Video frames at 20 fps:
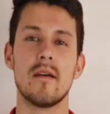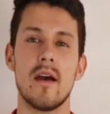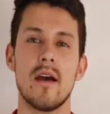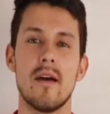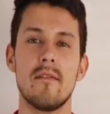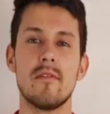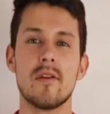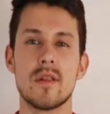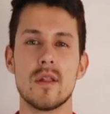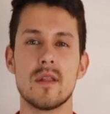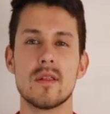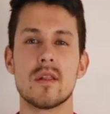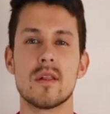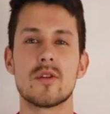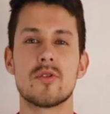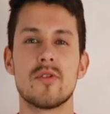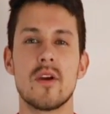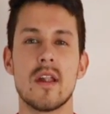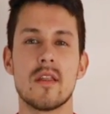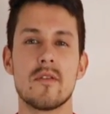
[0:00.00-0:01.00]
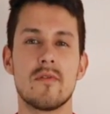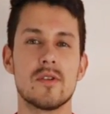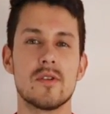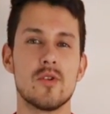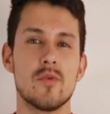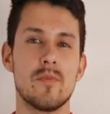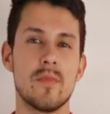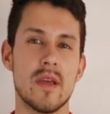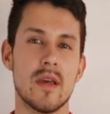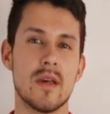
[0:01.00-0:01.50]
Ever since his transfer
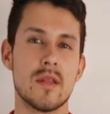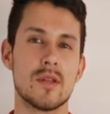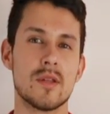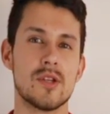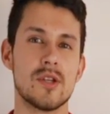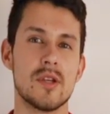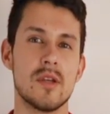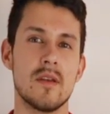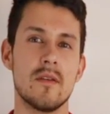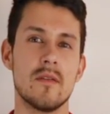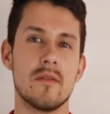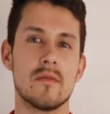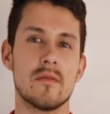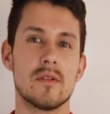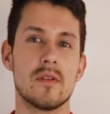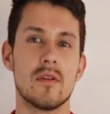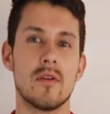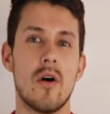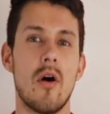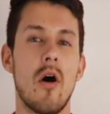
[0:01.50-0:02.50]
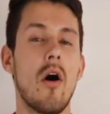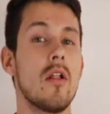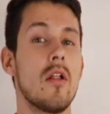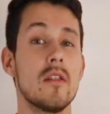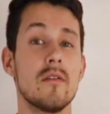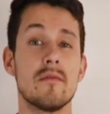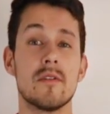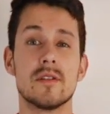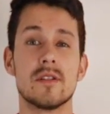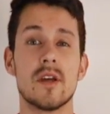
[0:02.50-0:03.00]
to PSG,
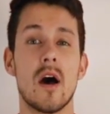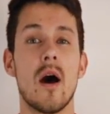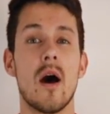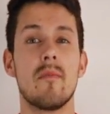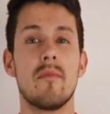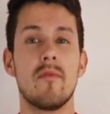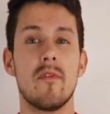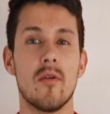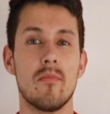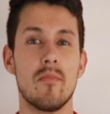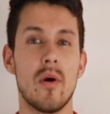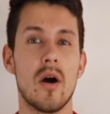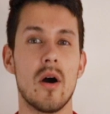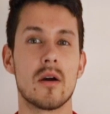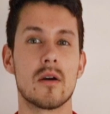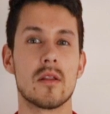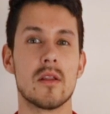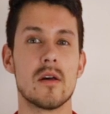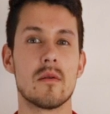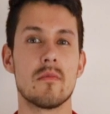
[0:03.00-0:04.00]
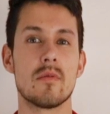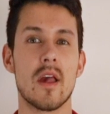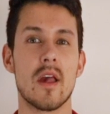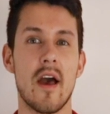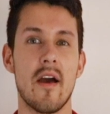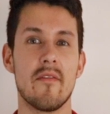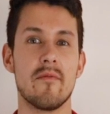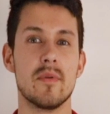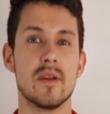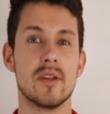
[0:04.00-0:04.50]
all of the top football clubs
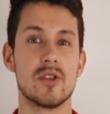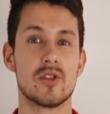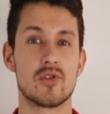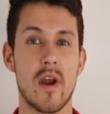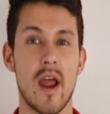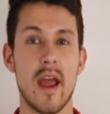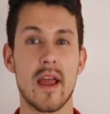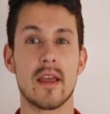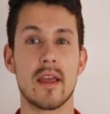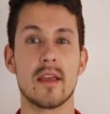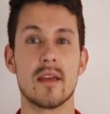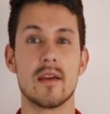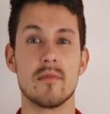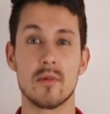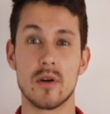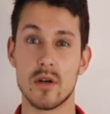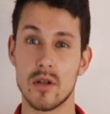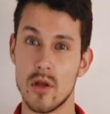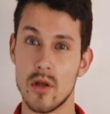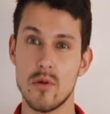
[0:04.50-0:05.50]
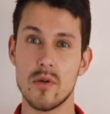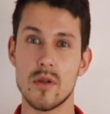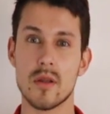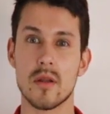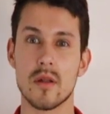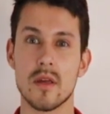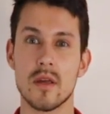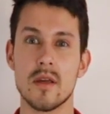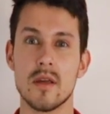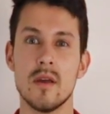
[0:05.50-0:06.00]
have been tracking him
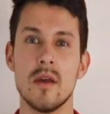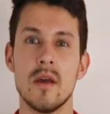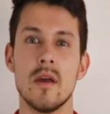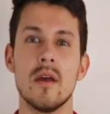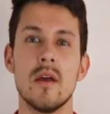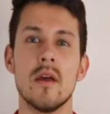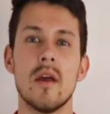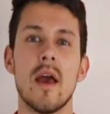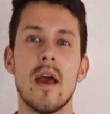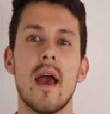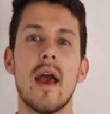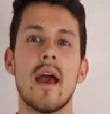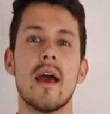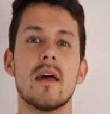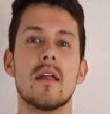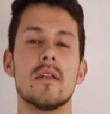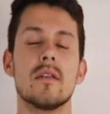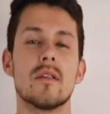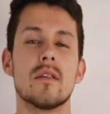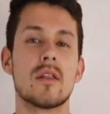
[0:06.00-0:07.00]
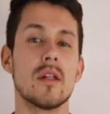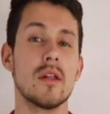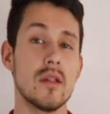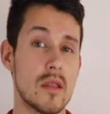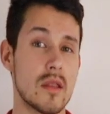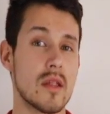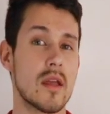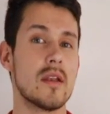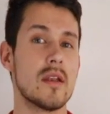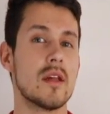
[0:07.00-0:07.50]
closely, and
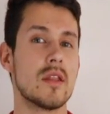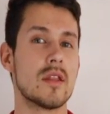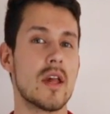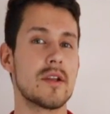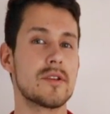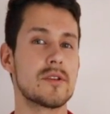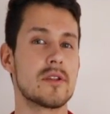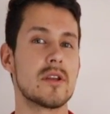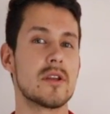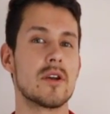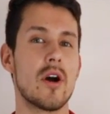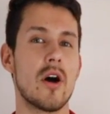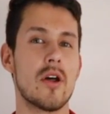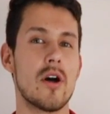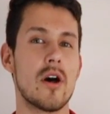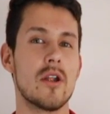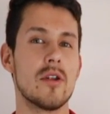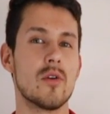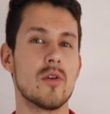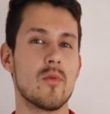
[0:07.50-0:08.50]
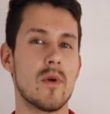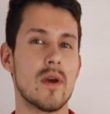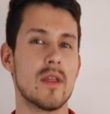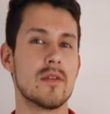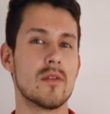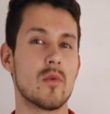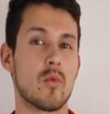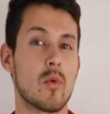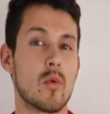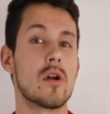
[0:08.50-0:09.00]
since then he's actually gone on to
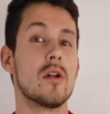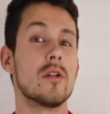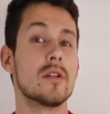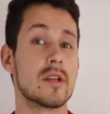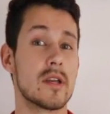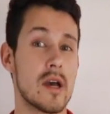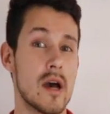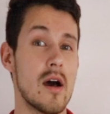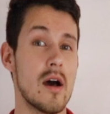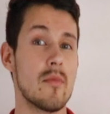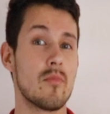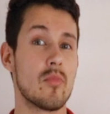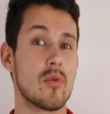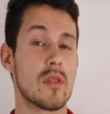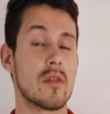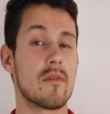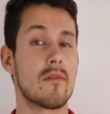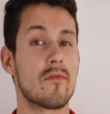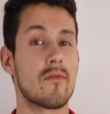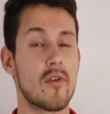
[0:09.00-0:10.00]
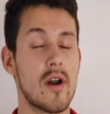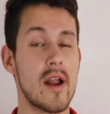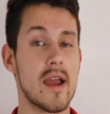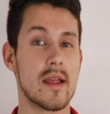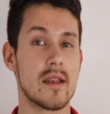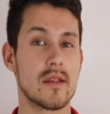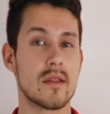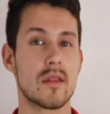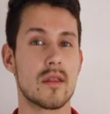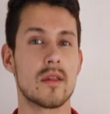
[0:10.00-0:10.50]
win the World Cup with
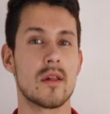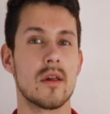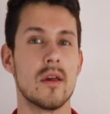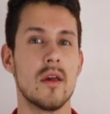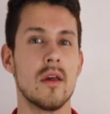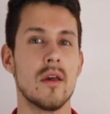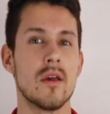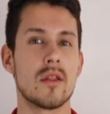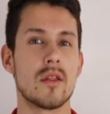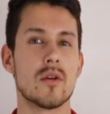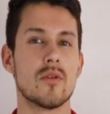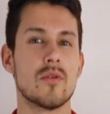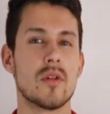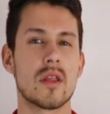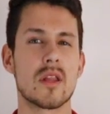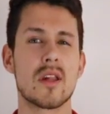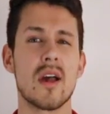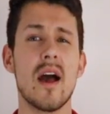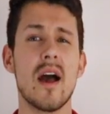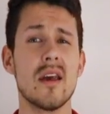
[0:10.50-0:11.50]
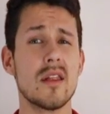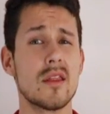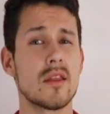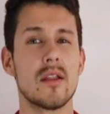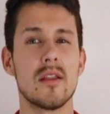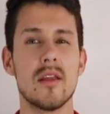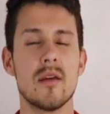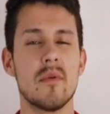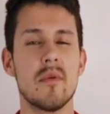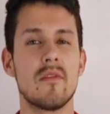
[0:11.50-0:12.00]
France. So the sky is
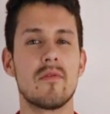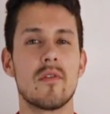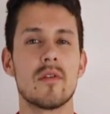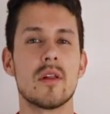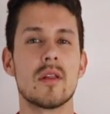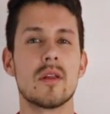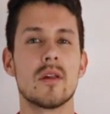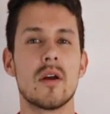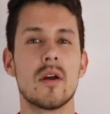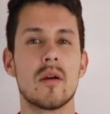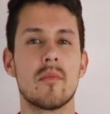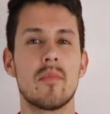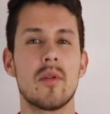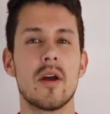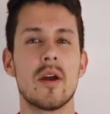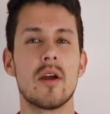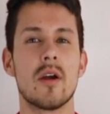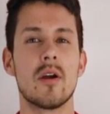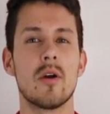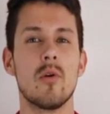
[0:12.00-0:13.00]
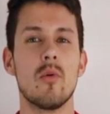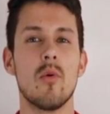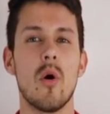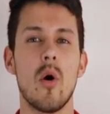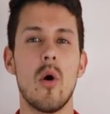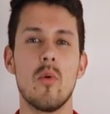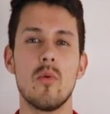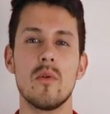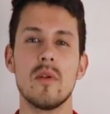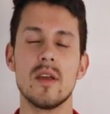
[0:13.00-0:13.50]
the limit for this young player who
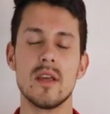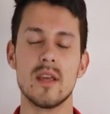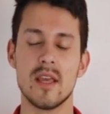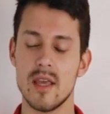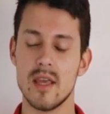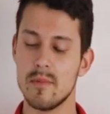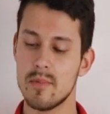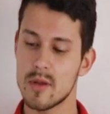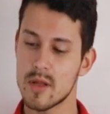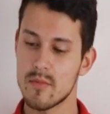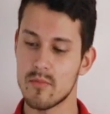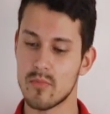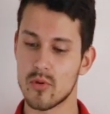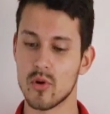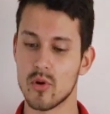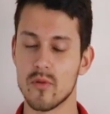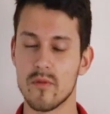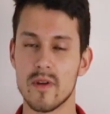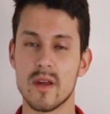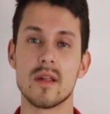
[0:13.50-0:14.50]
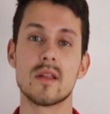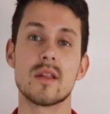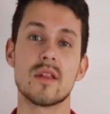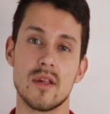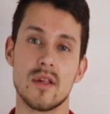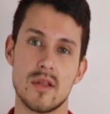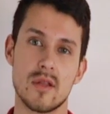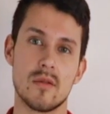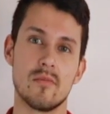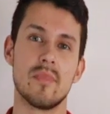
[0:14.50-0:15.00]
only keeps improving
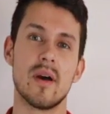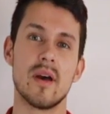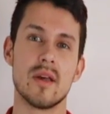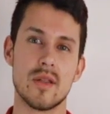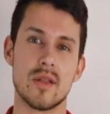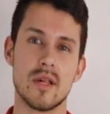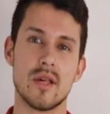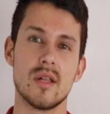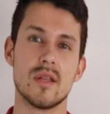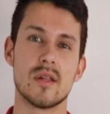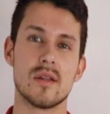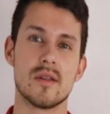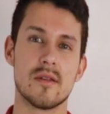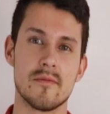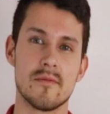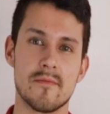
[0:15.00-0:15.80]
season by season.